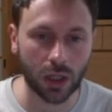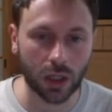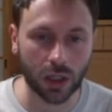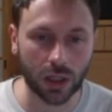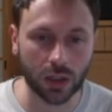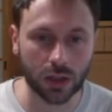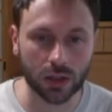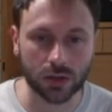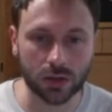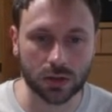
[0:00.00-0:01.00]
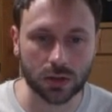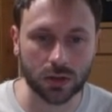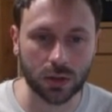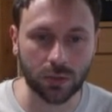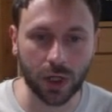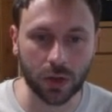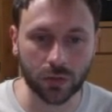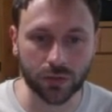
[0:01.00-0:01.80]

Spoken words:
and the back of the